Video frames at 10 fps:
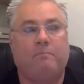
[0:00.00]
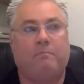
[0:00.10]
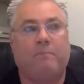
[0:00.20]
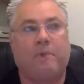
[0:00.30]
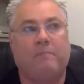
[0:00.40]

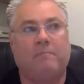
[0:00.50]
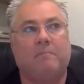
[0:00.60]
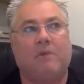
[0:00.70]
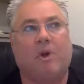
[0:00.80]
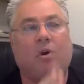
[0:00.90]
But
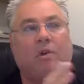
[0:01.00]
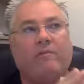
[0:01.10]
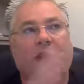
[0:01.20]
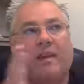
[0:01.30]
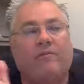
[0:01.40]
all of
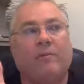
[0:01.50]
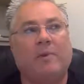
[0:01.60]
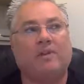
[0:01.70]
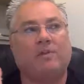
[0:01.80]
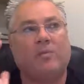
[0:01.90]
that
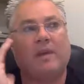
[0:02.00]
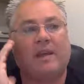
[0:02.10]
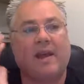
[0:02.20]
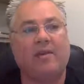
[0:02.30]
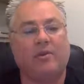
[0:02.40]
information we
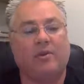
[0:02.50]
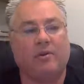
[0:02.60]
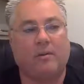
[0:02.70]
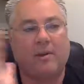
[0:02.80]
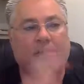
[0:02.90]

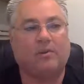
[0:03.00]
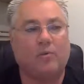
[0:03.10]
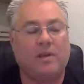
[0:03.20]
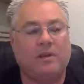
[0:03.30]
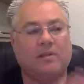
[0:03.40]
gather about the
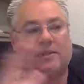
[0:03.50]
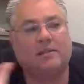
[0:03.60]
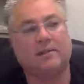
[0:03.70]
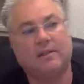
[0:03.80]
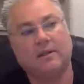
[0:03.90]

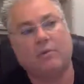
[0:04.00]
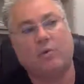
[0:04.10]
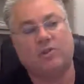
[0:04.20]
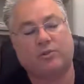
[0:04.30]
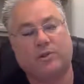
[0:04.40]
weaknesses and
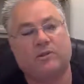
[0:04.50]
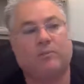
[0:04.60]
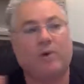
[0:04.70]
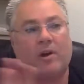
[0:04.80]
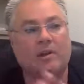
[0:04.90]
strengths
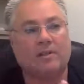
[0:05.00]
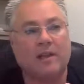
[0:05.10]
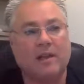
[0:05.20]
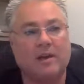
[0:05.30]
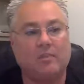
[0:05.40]
of products
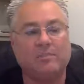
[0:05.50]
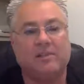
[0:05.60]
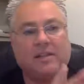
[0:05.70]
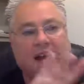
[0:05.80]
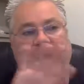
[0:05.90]
helps
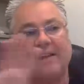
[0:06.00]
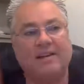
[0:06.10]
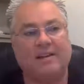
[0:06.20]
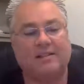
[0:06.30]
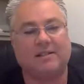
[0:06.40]
guide
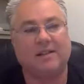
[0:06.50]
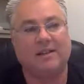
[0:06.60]
us,